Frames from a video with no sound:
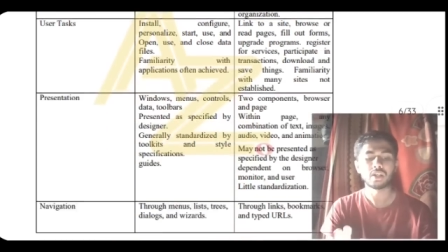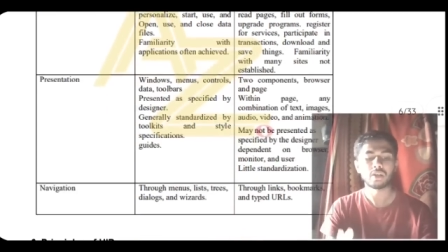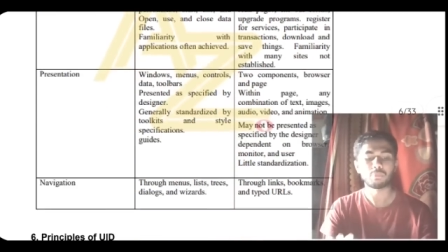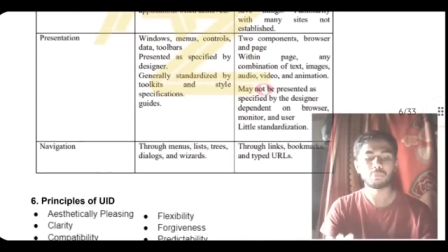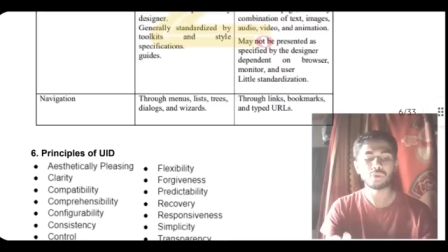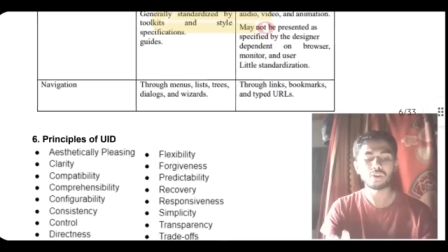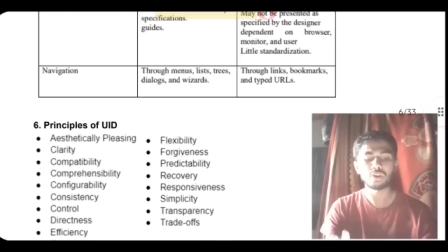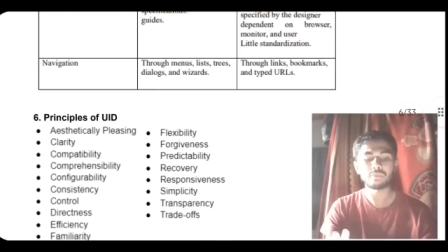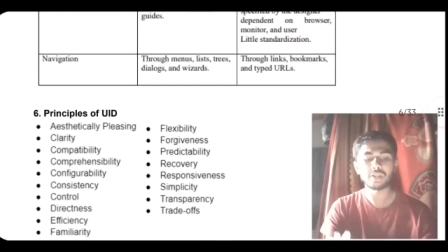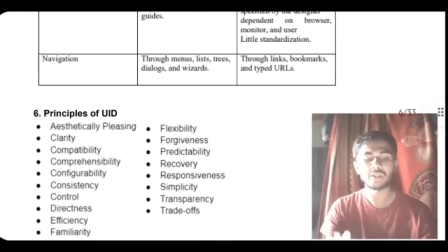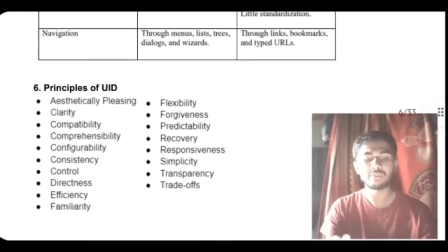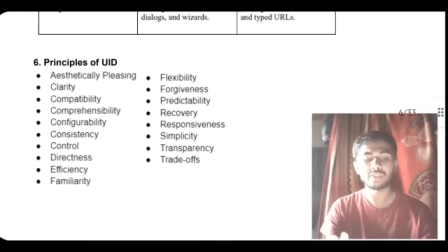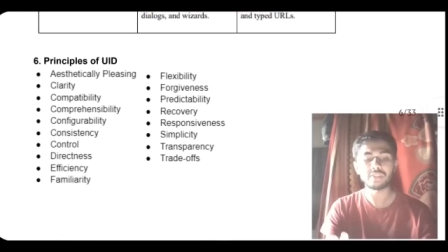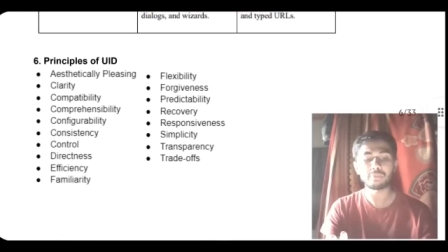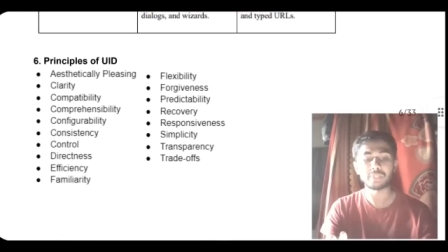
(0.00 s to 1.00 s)
Moving on, we
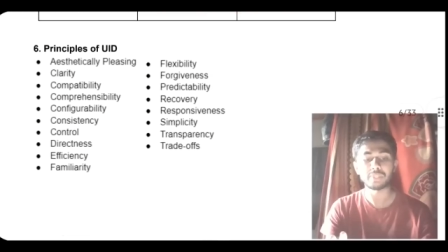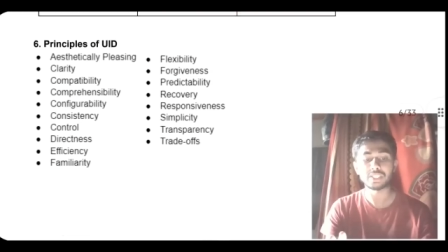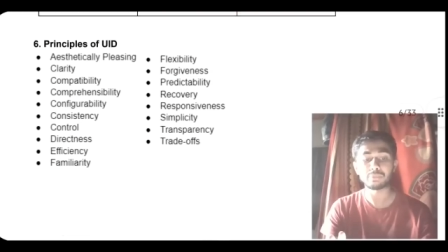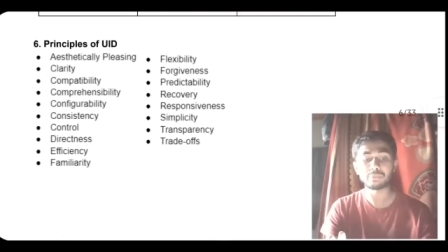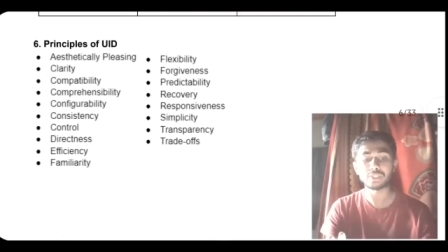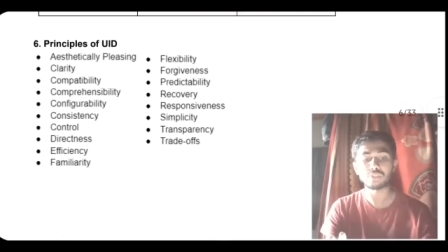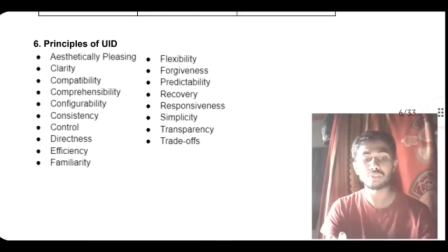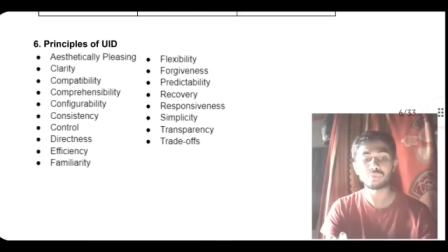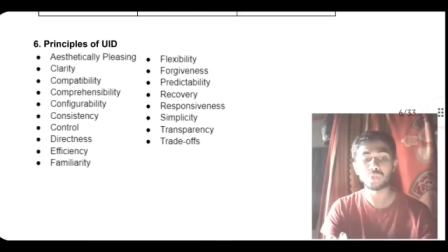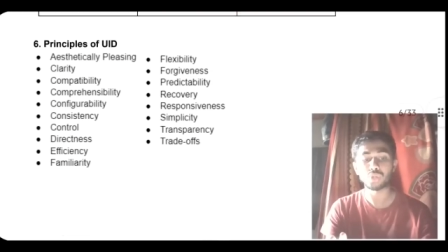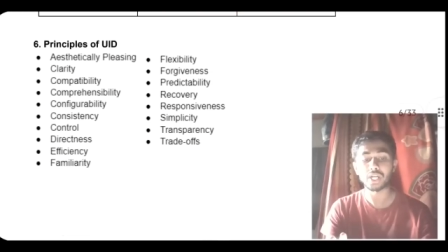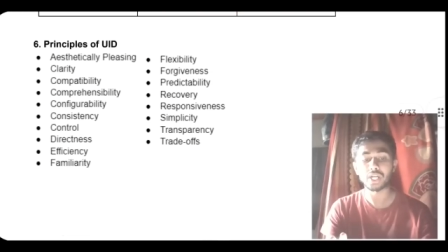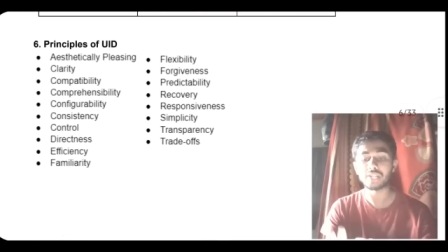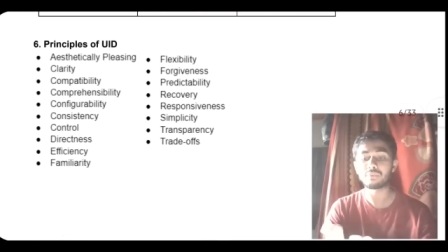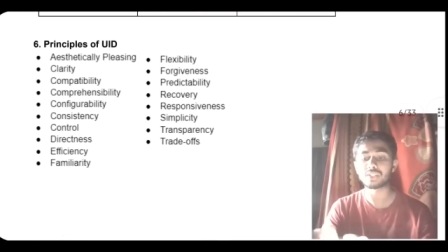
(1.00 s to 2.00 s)
have the principles of
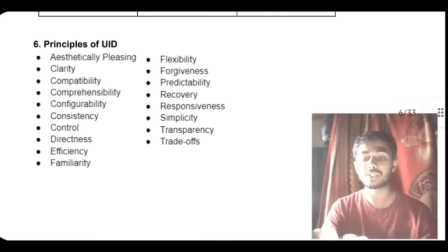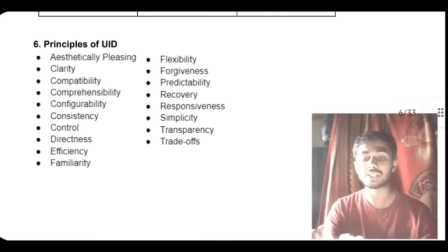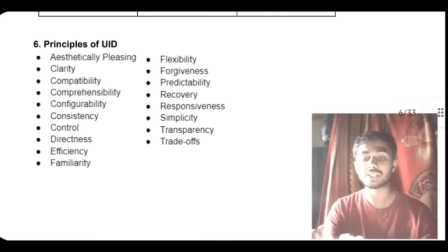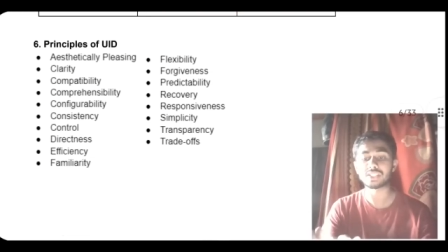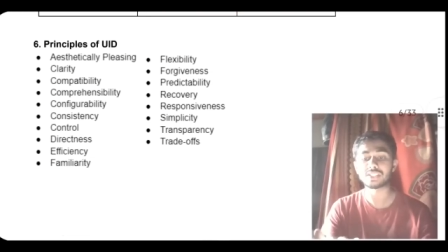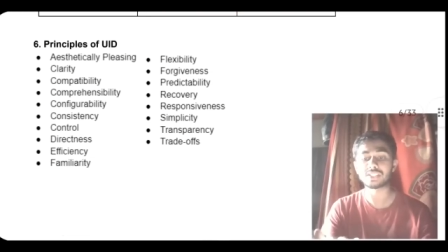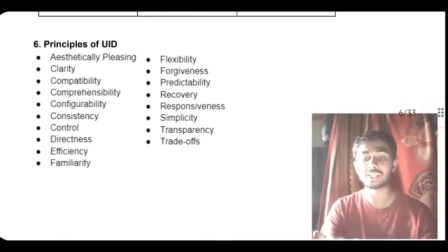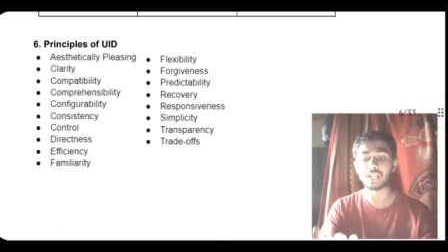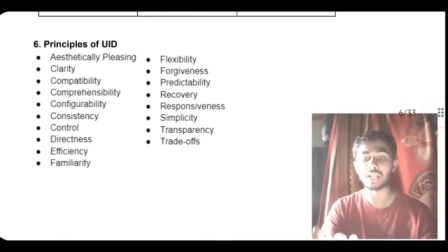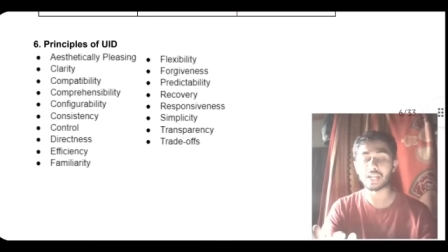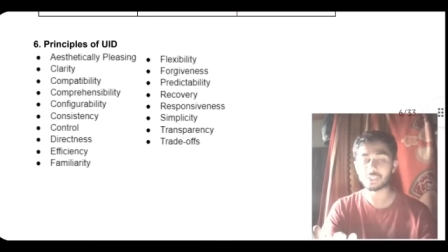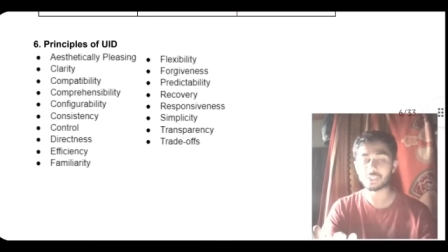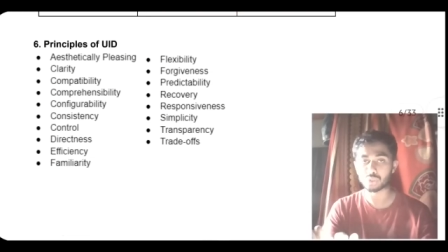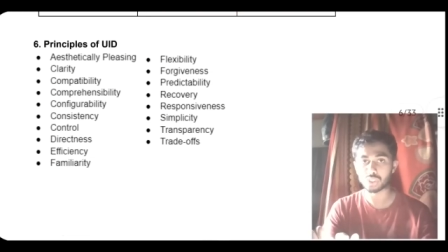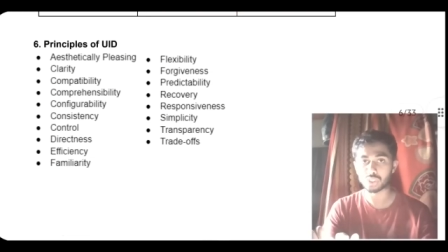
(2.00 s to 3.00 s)
UID, which is the
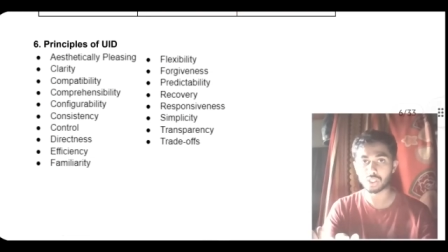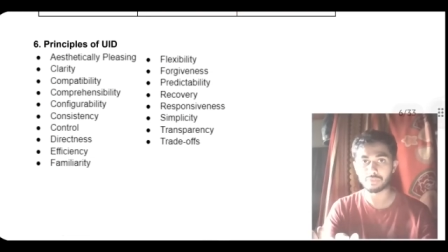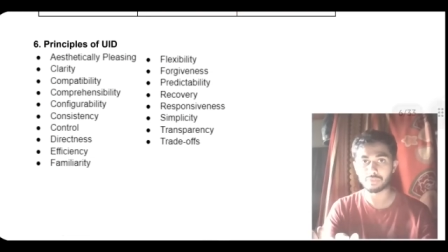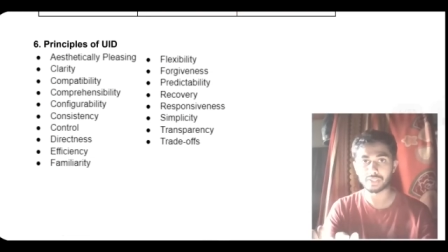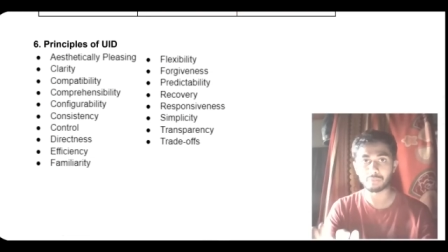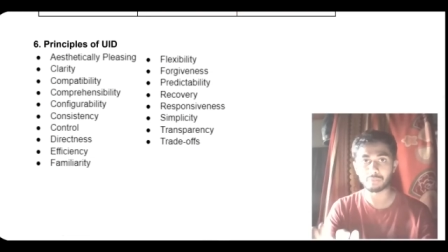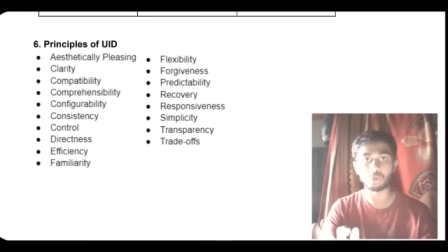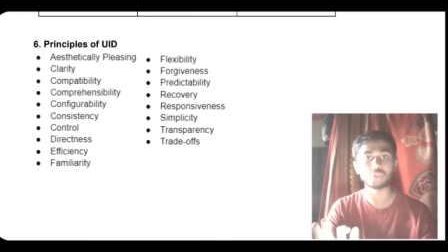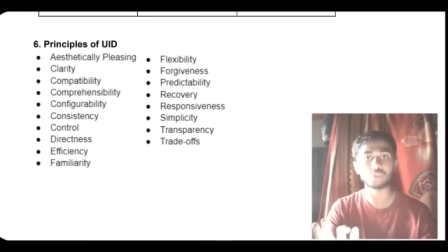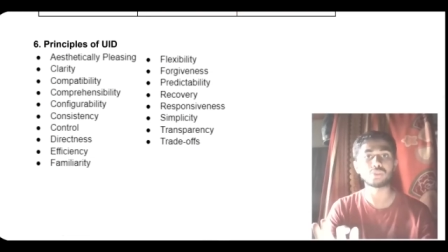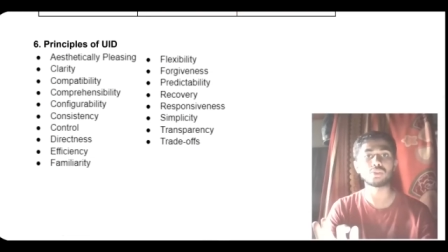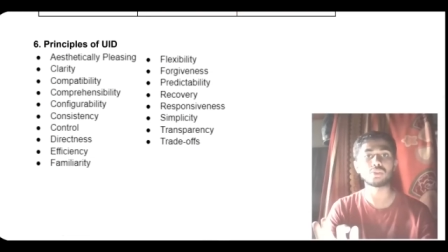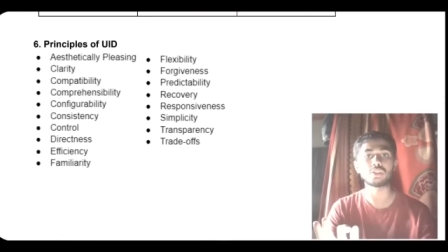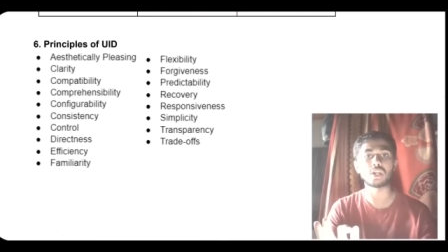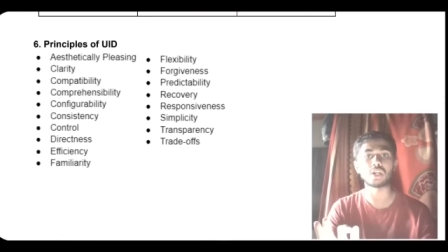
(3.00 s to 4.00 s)
last question of the
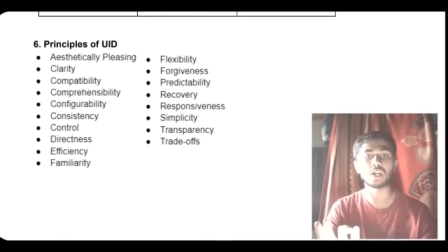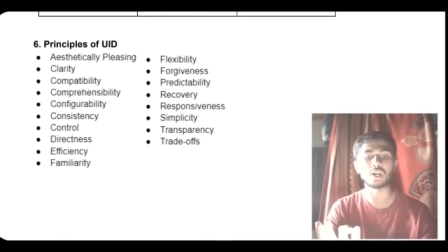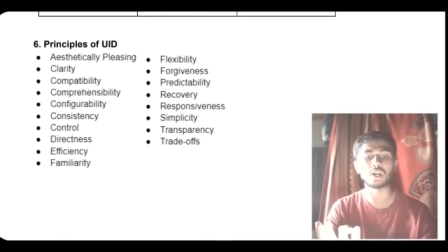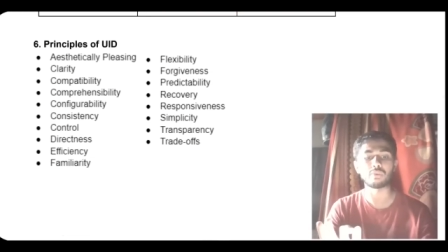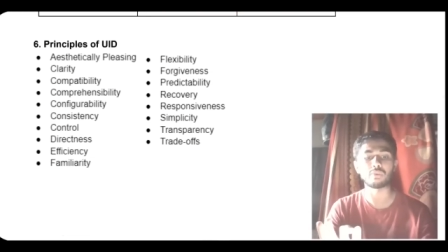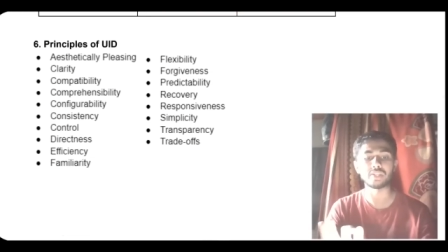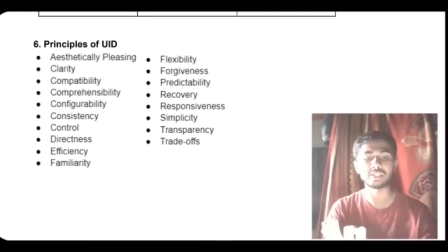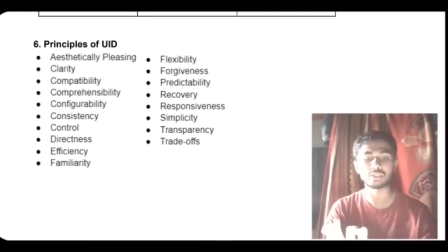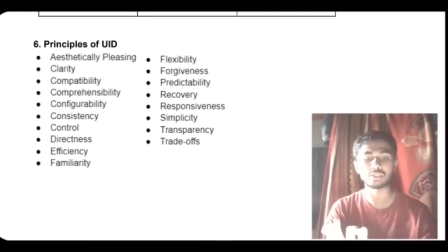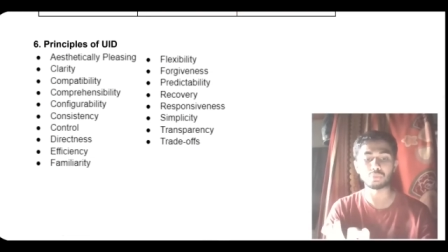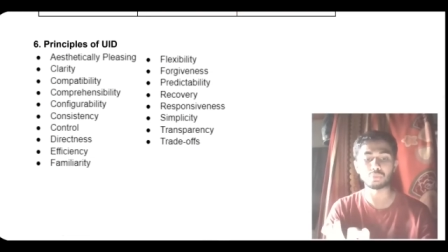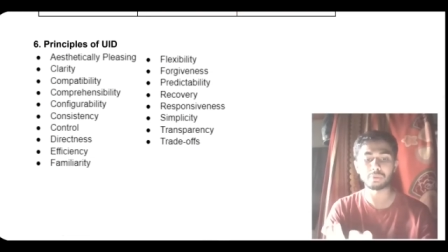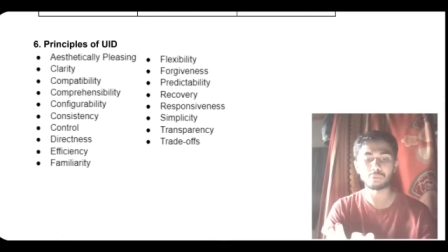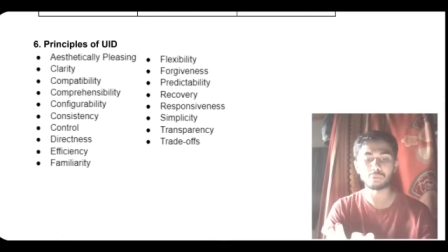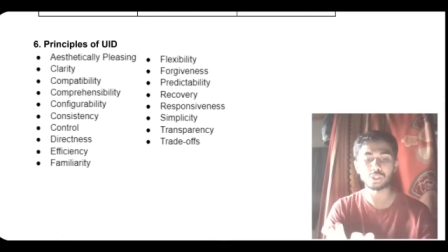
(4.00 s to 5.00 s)
module uh, one
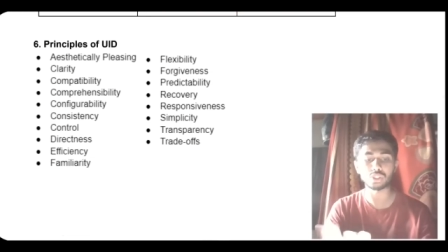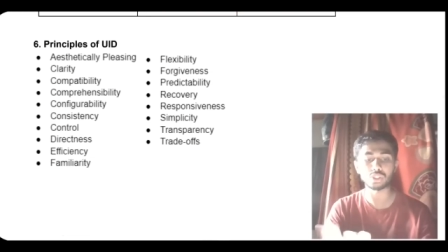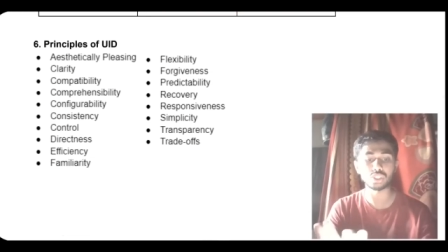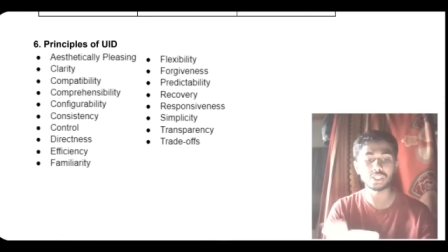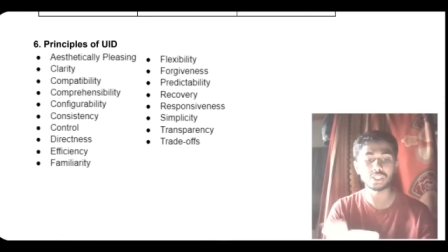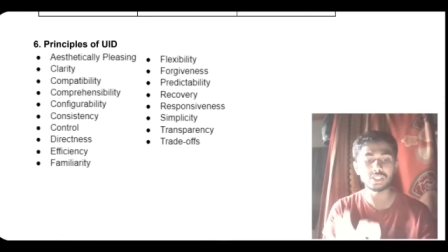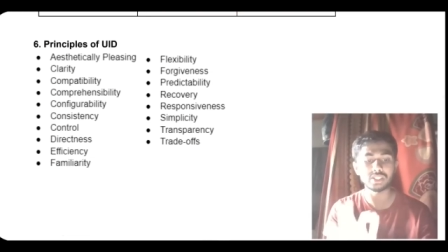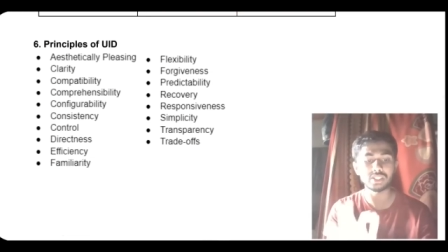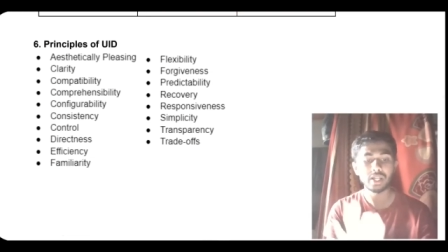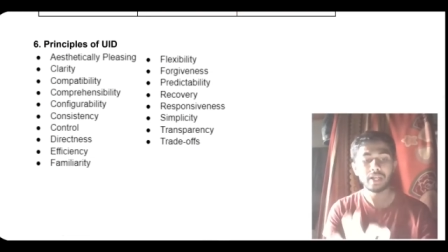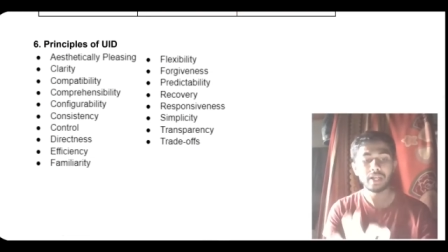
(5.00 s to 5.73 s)
super important questions.